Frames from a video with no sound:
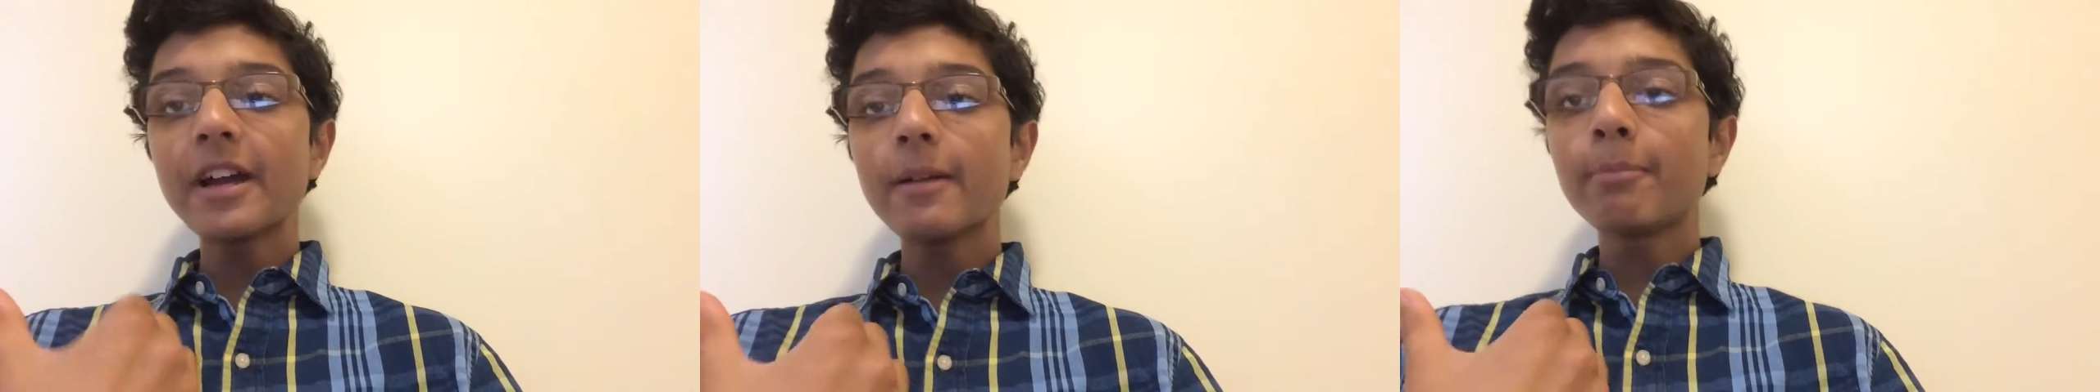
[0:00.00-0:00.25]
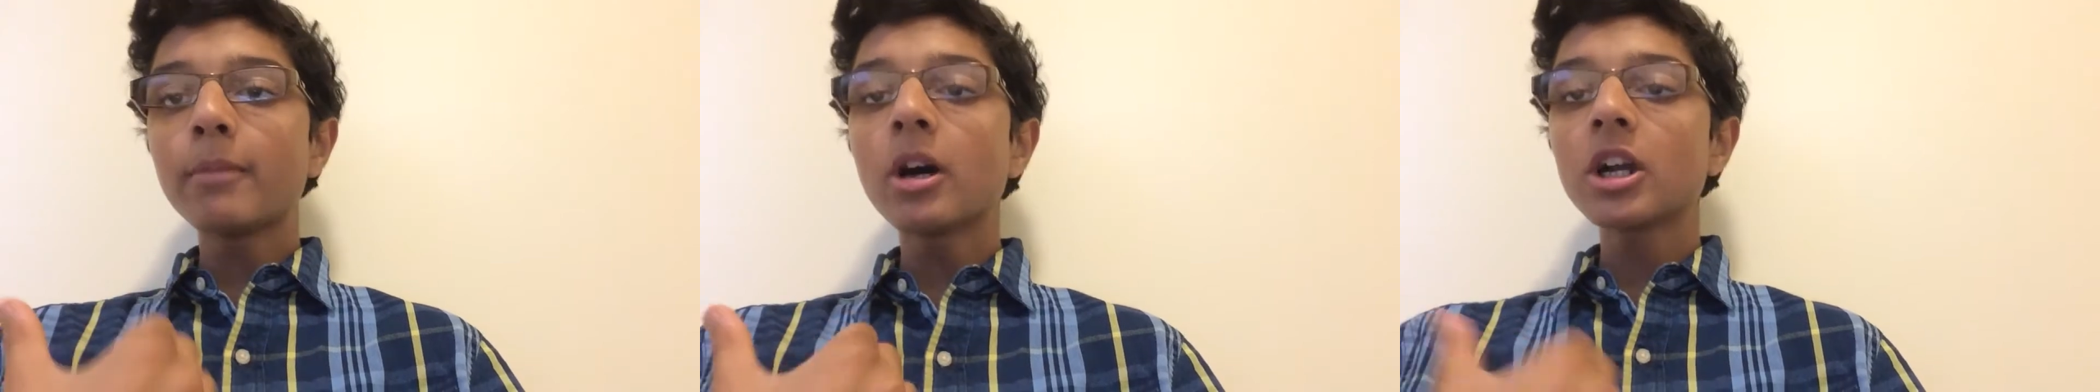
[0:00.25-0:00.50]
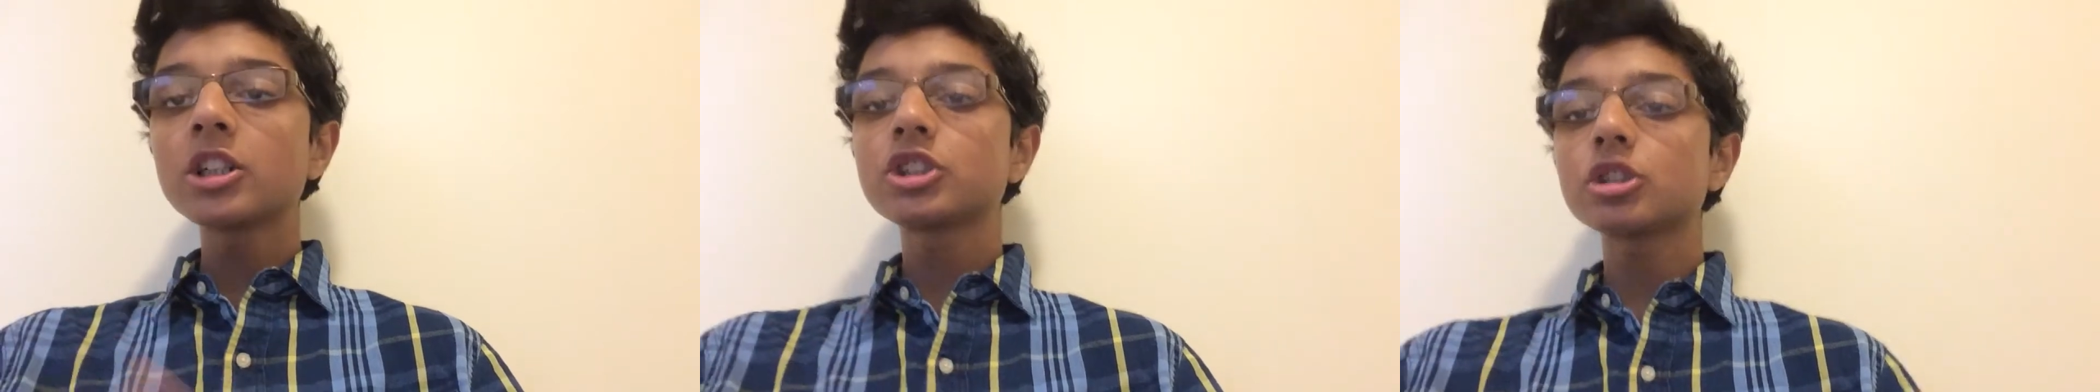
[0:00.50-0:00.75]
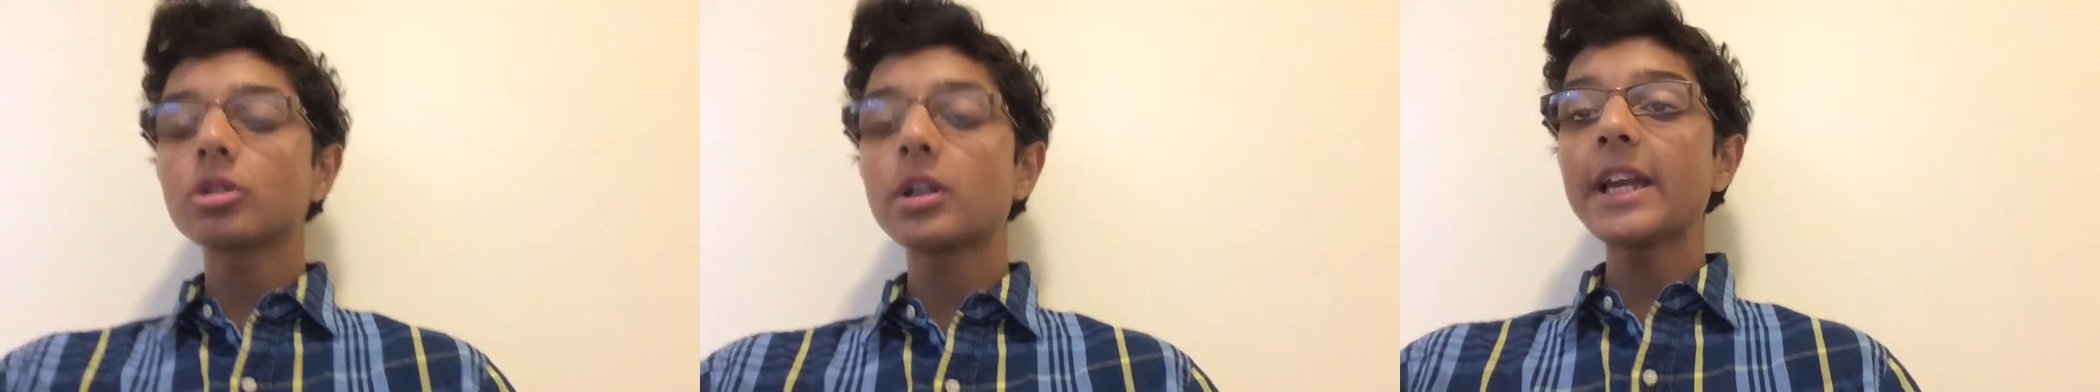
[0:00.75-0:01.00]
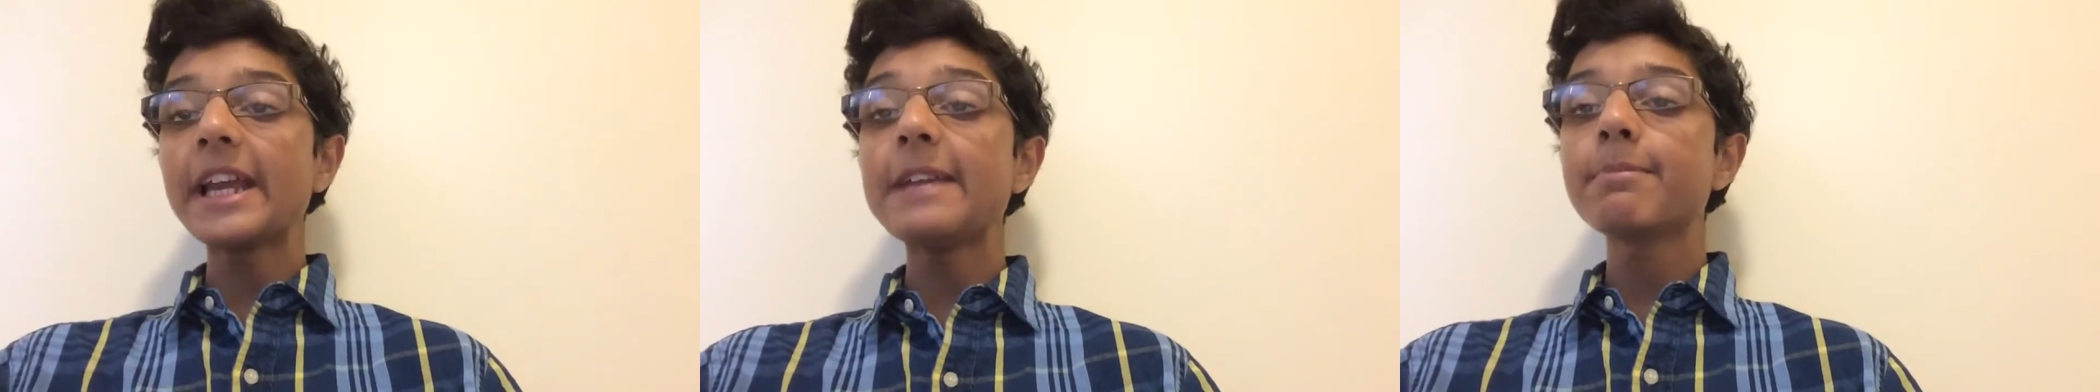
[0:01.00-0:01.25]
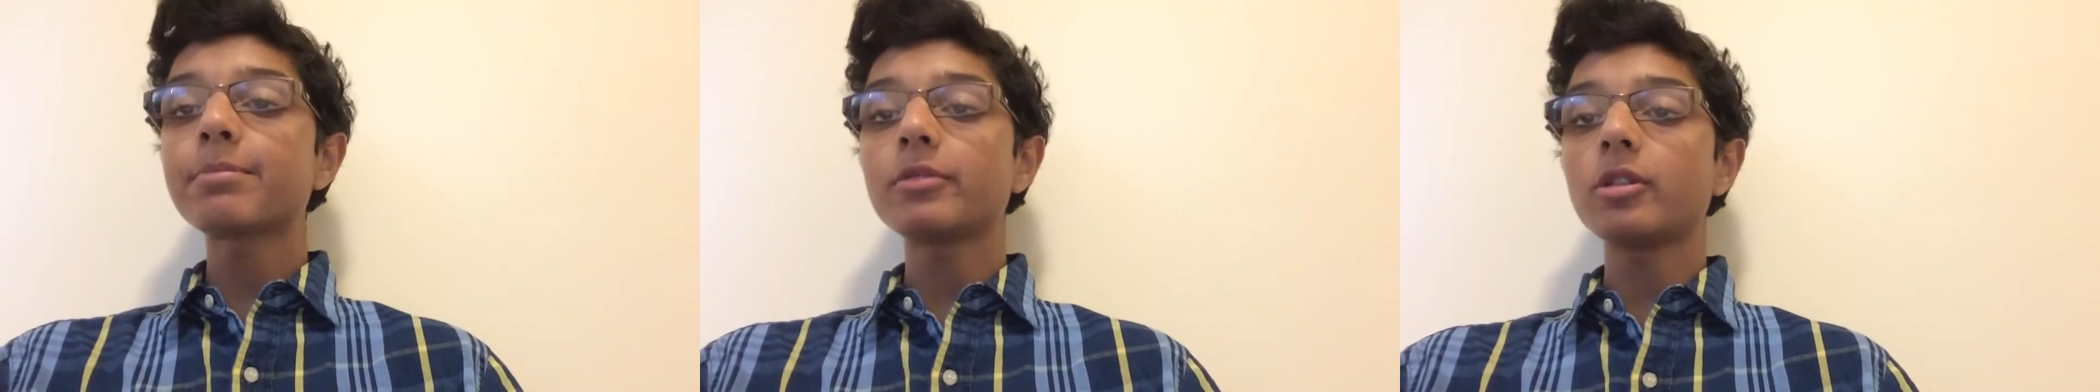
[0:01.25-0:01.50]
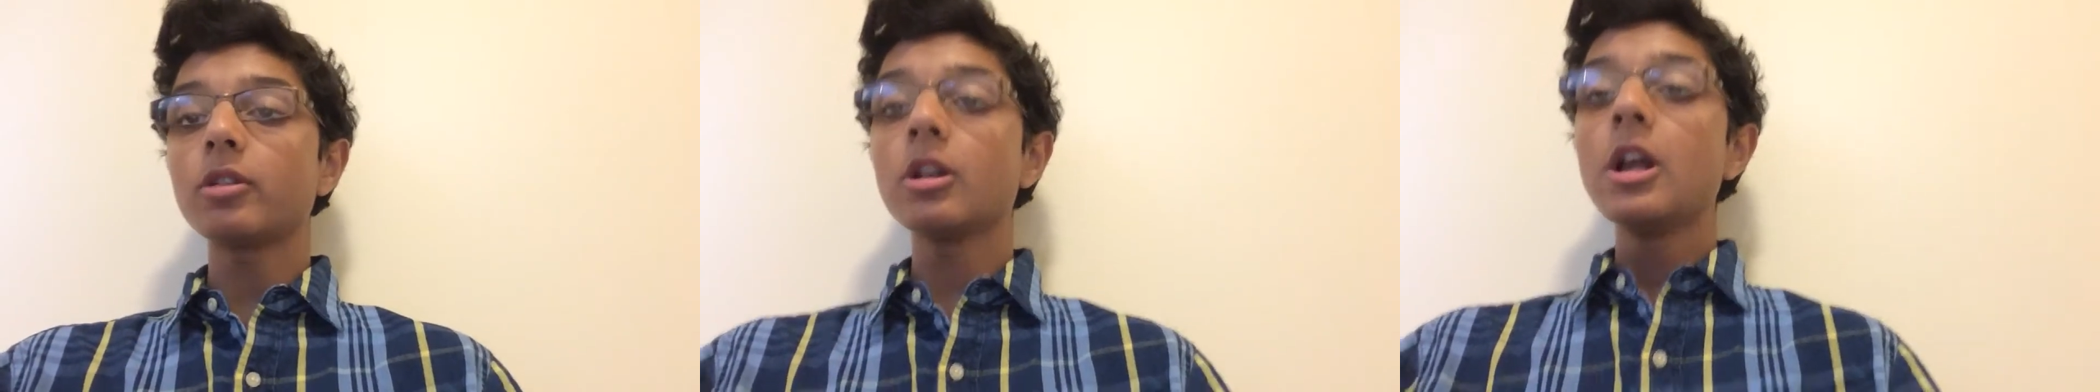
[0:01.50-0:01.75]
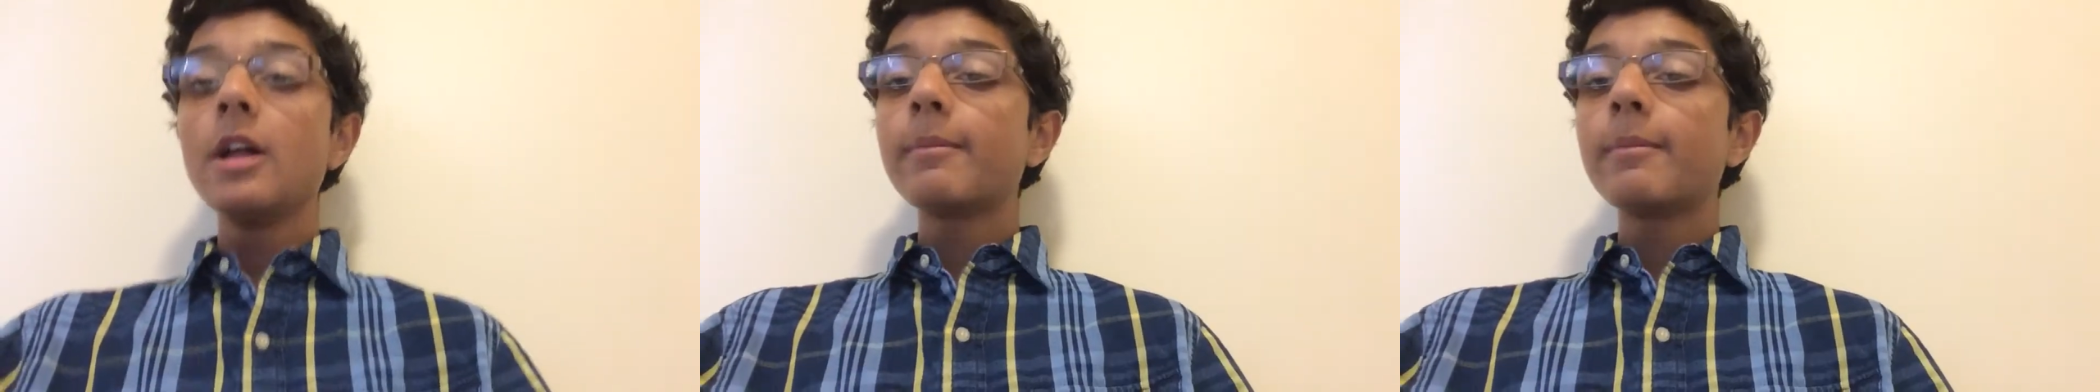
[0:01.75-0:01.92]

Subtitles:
March or April.